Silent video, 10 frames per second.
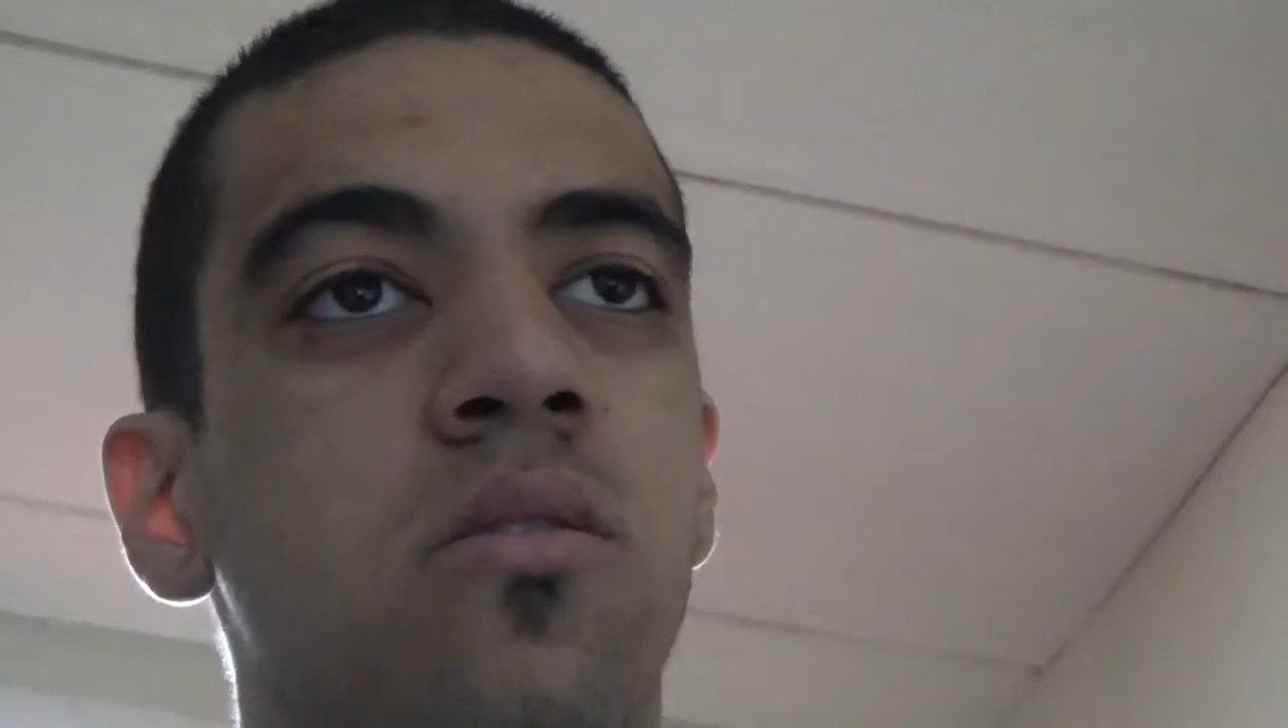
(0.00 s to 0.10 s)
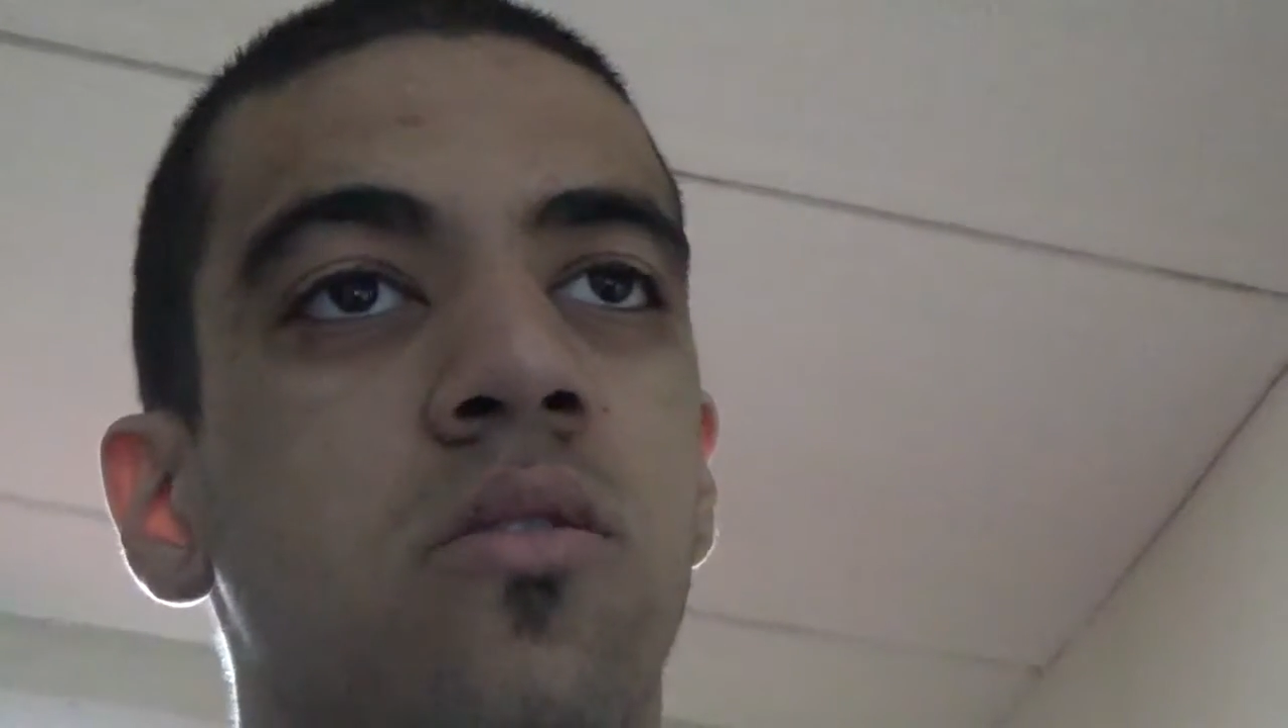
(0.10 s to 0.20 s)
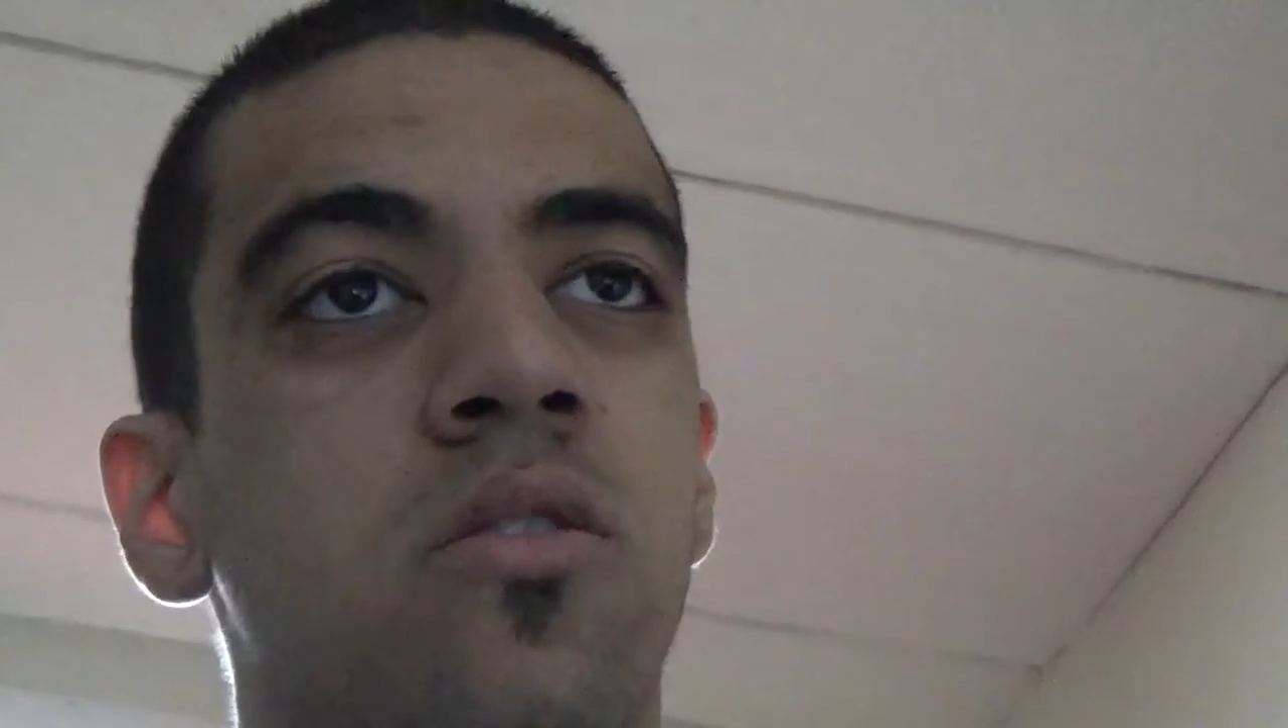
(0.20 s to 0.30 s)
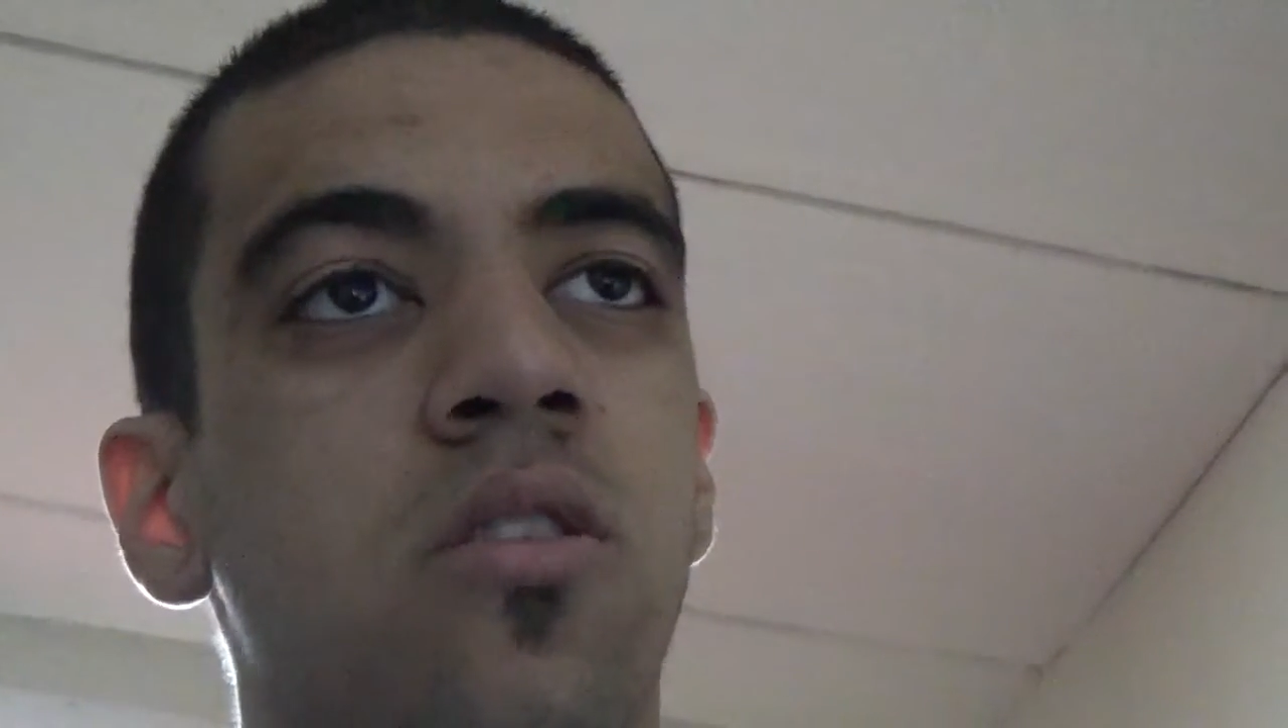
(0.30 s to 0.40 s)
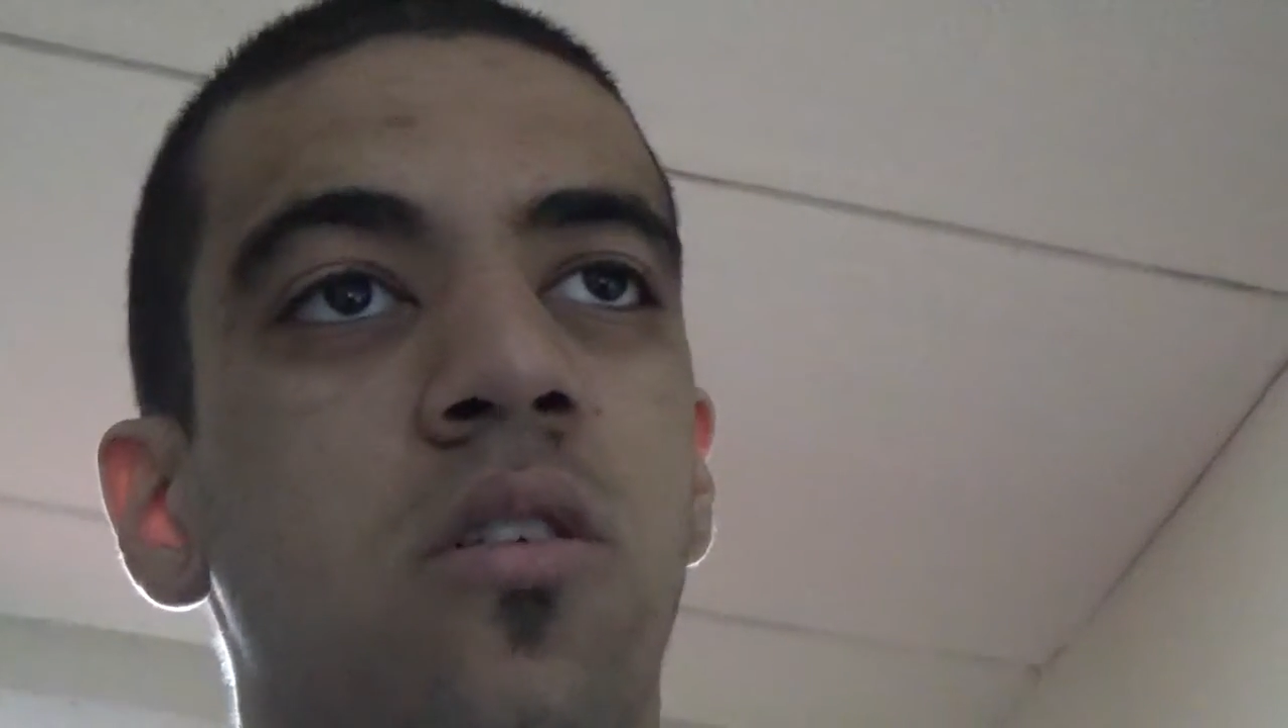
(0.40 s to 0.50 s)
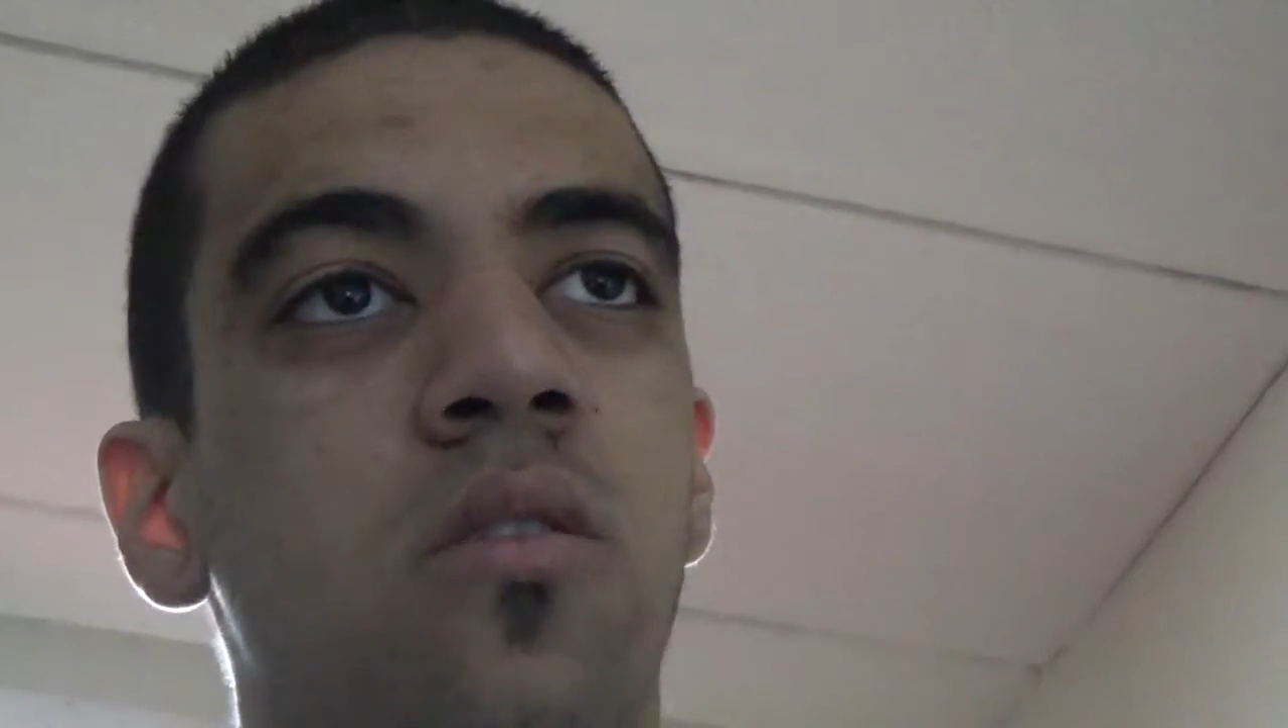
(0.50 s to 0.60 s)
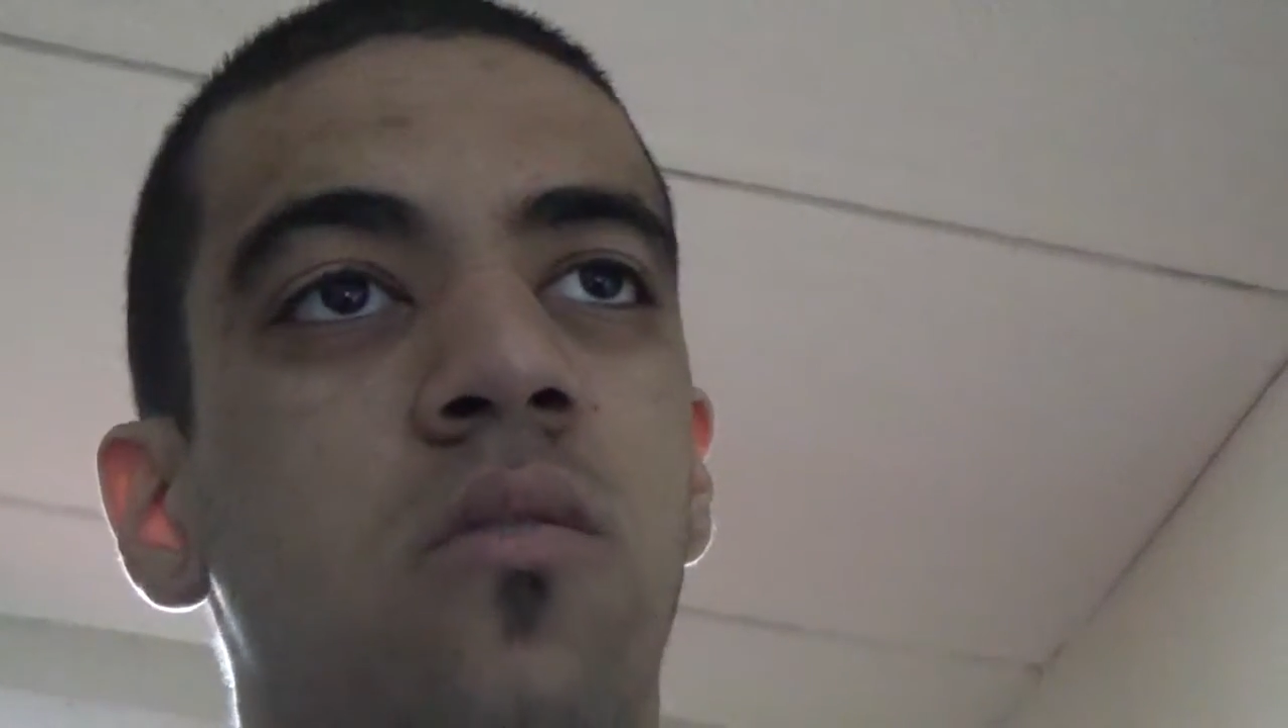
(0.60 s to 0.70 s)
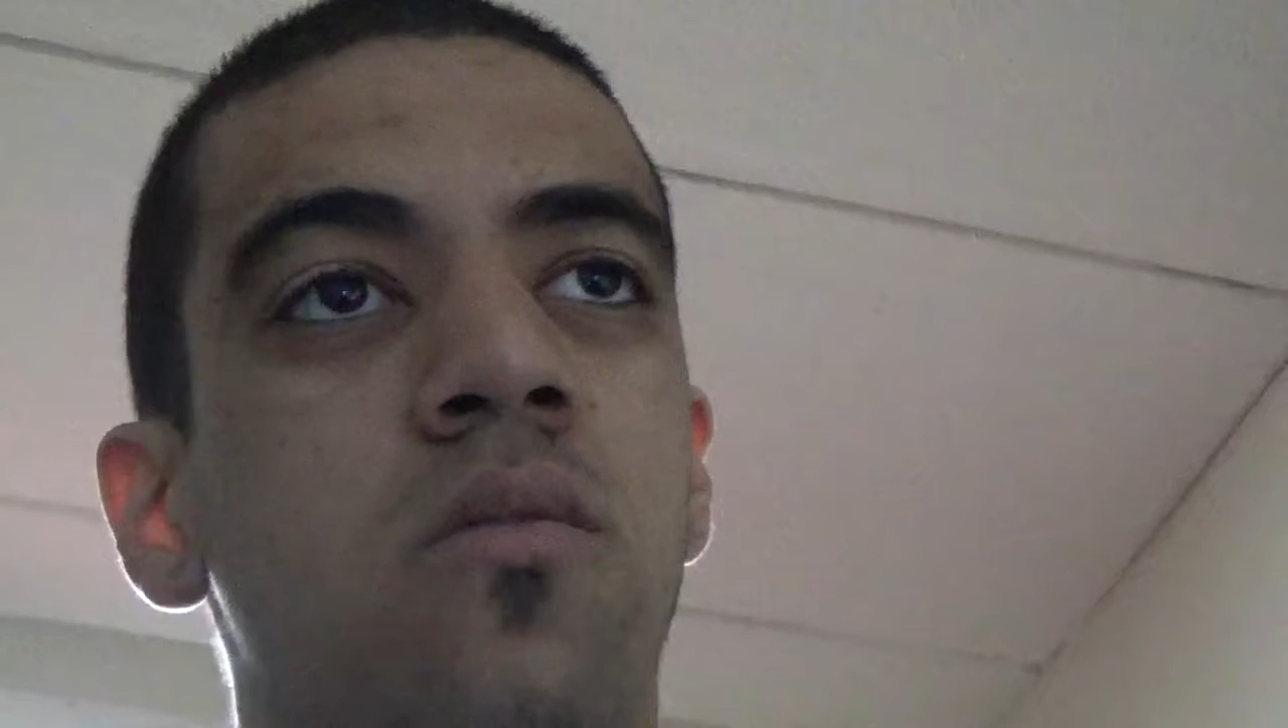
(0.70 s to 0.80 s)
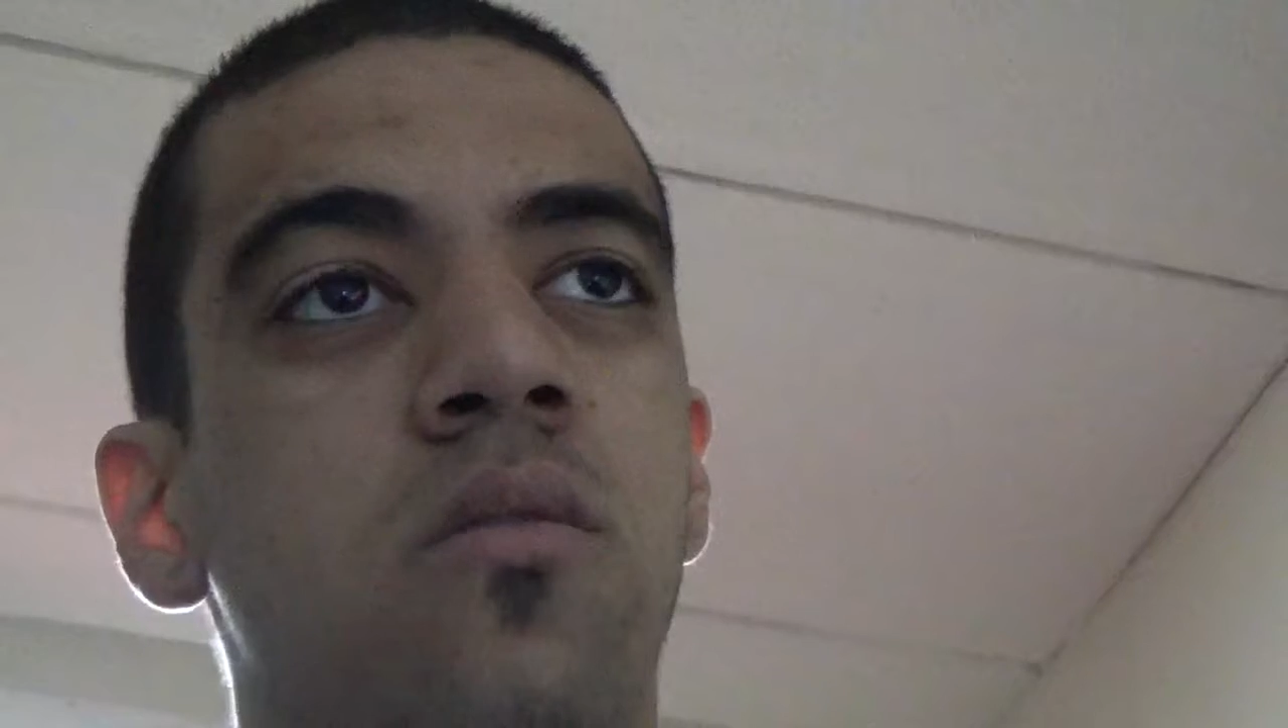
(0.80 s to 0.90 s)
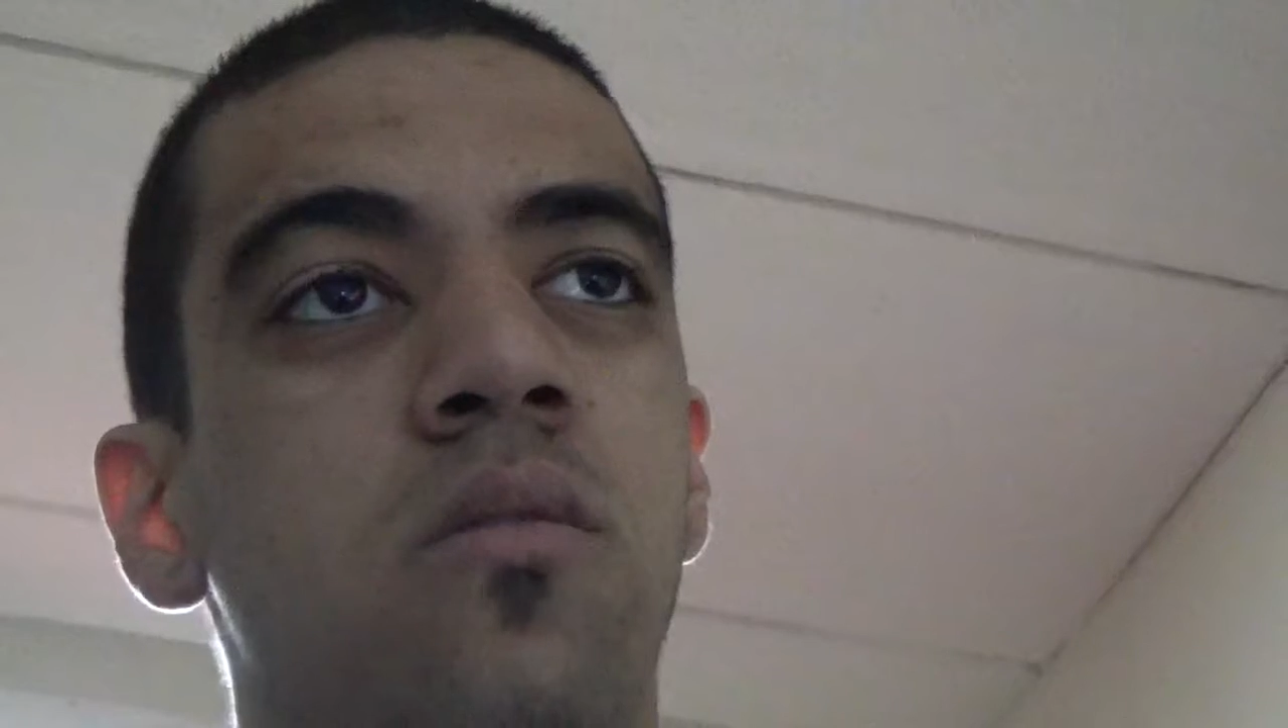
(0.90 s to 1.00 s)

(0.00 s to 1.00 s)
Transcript: So